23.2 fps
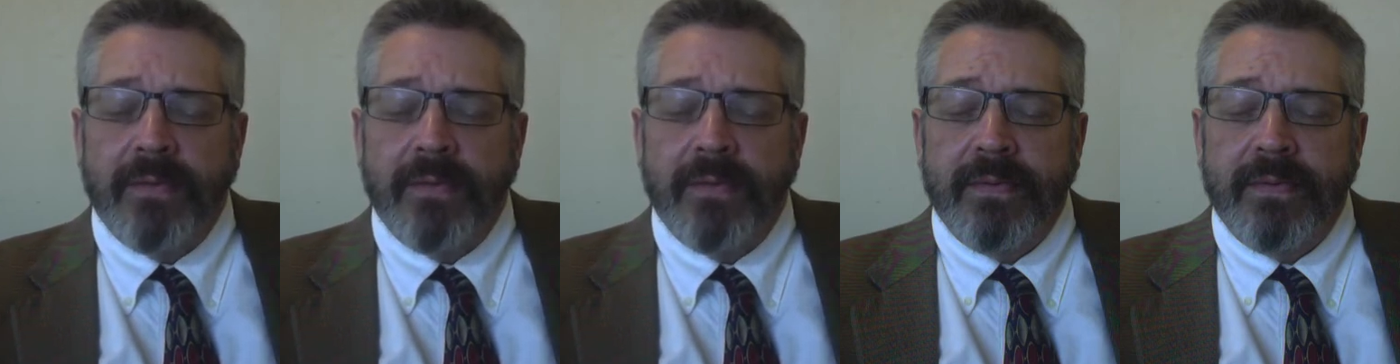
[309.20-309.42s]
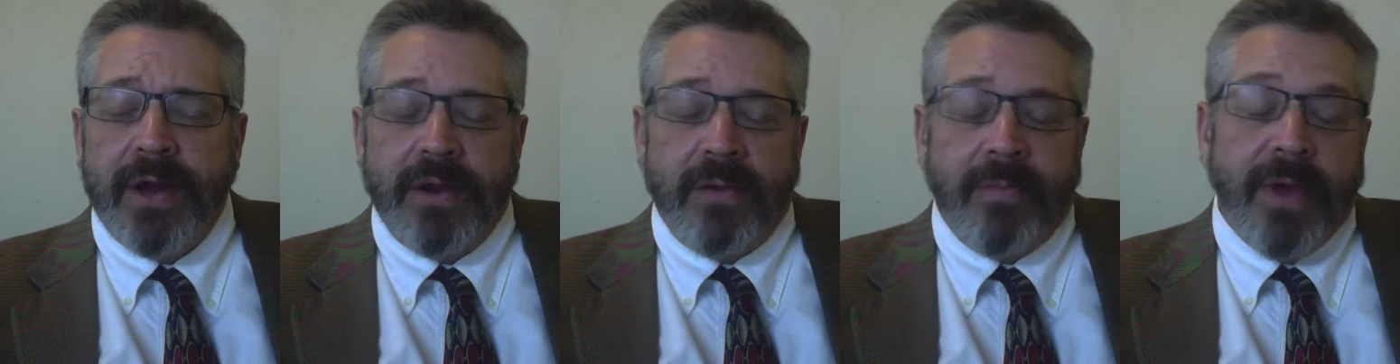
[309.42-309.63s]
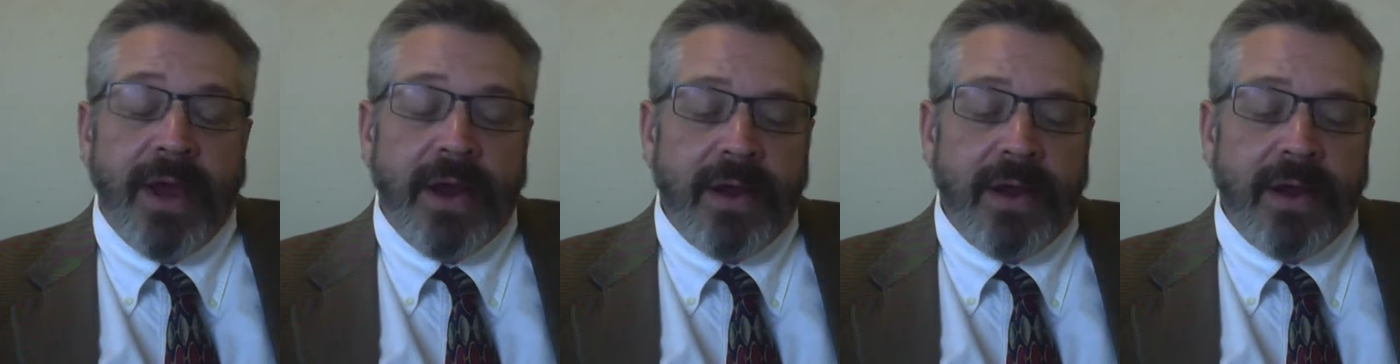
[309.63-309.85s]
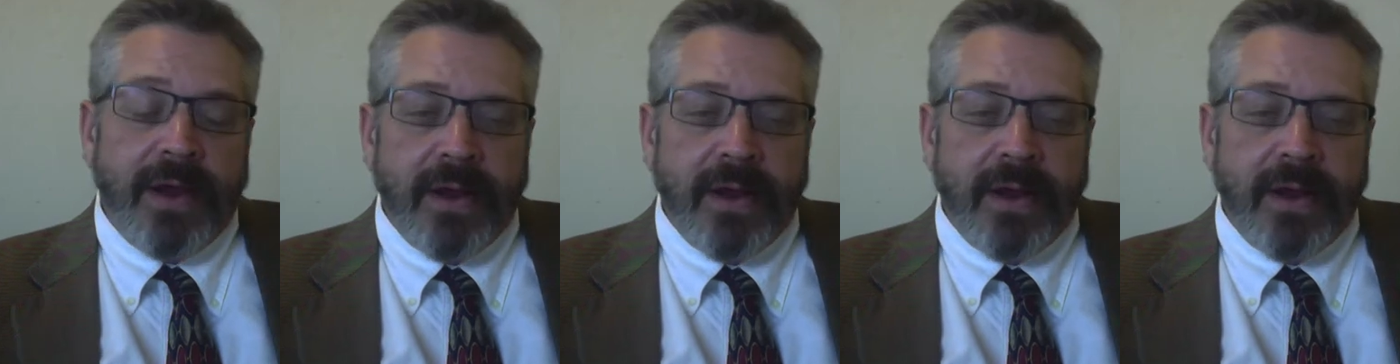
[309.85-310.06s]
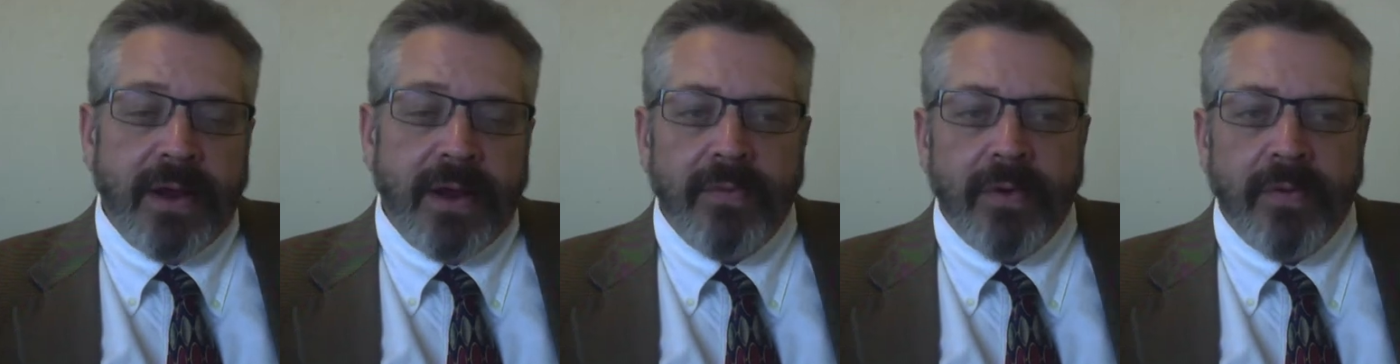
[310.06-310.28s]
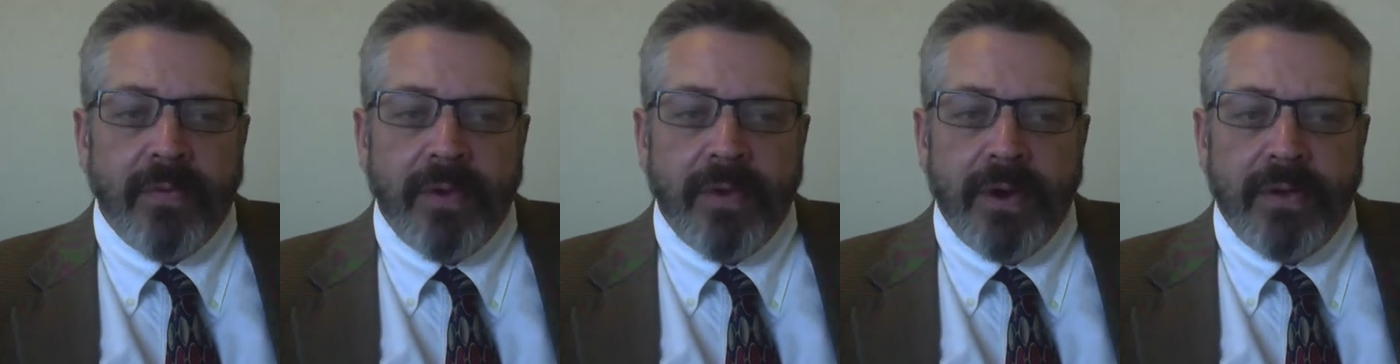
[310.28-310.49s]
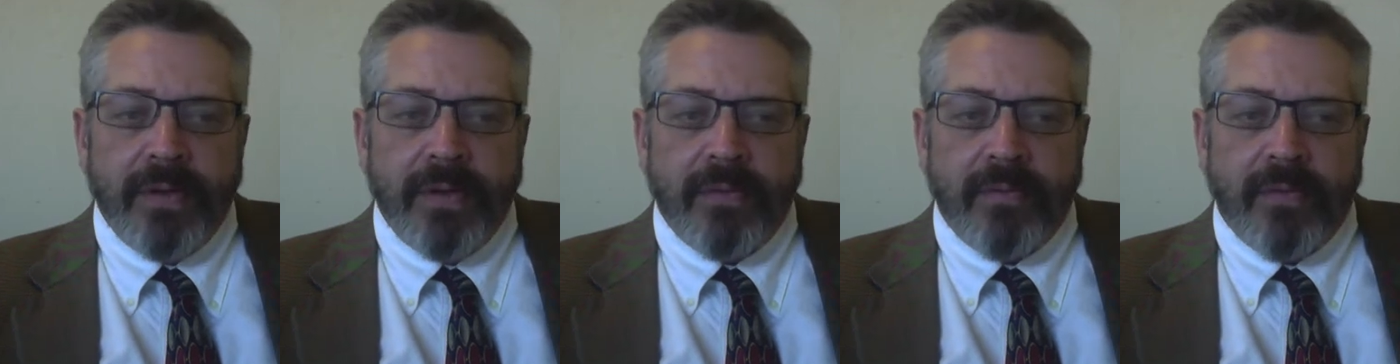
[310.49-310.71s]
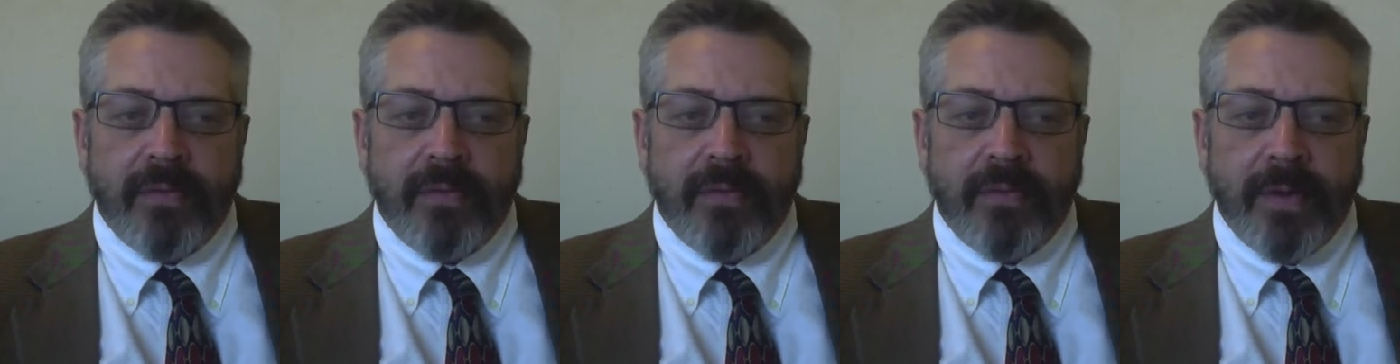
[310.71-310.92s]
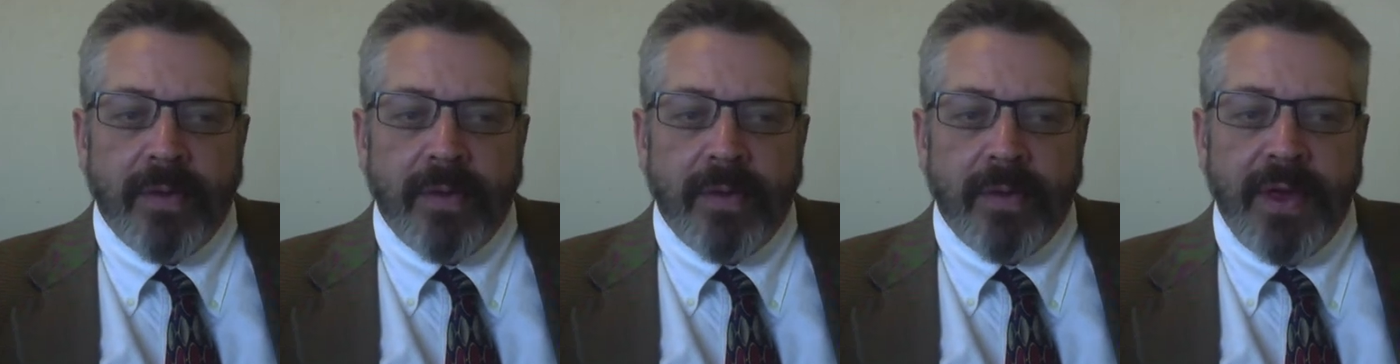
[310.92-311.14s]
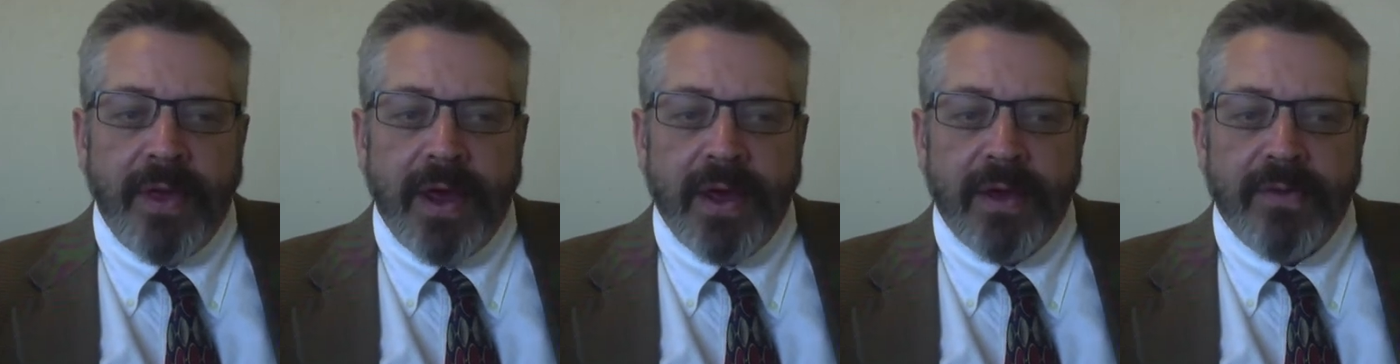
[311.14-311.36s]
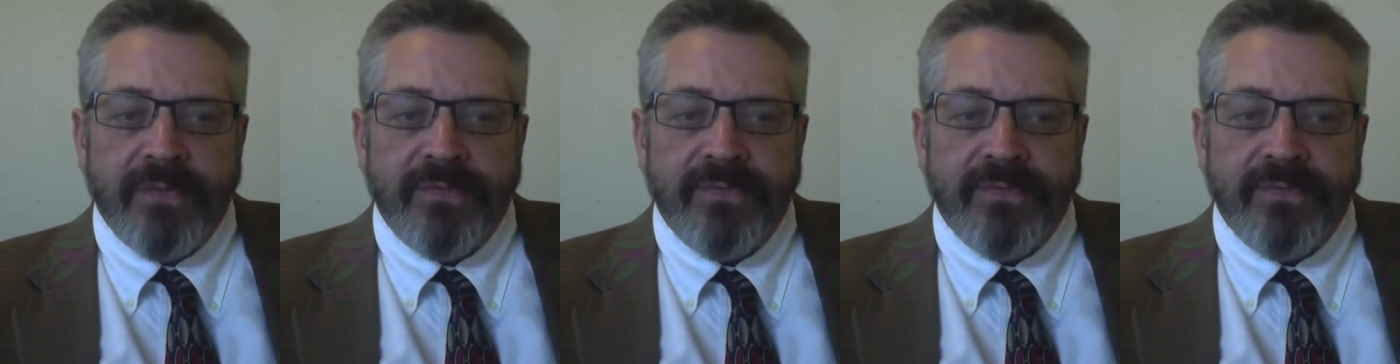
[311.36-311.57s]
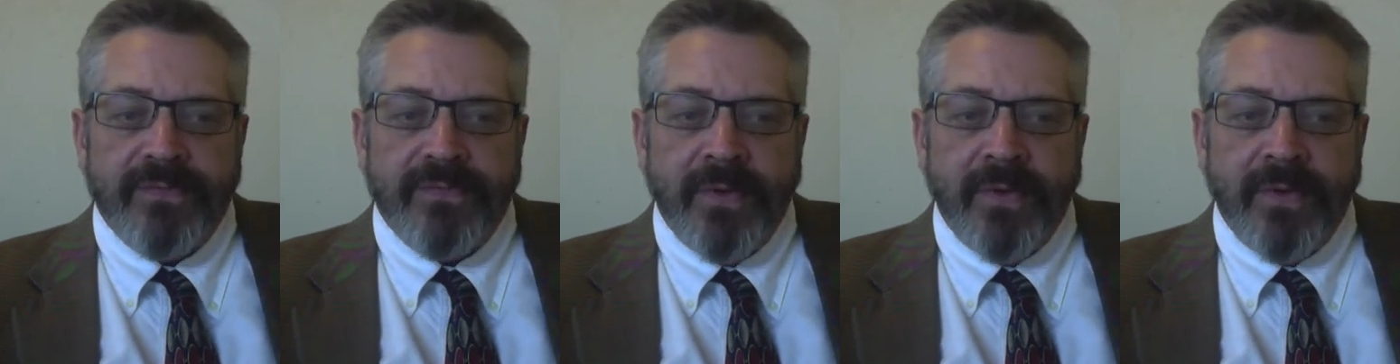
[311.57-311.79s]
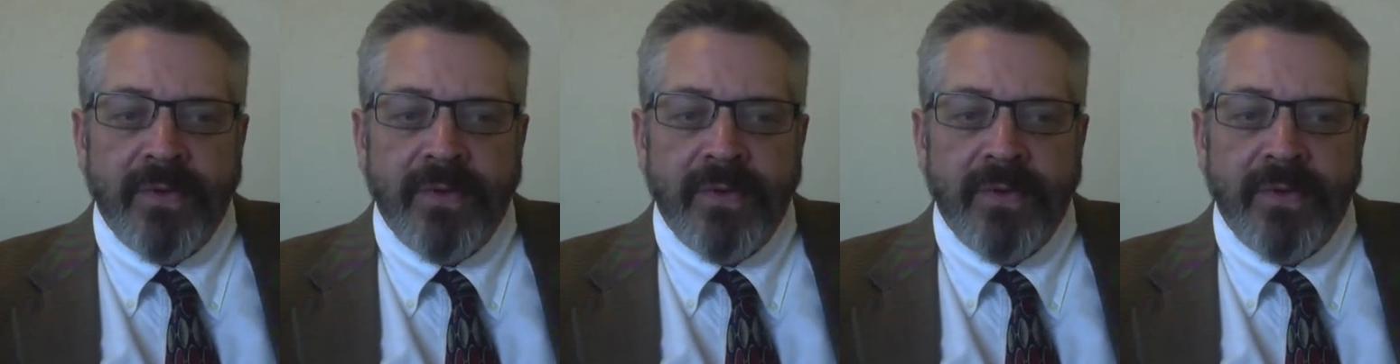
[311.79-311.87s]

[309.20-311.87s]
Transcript: and you may end up going to the wrong place.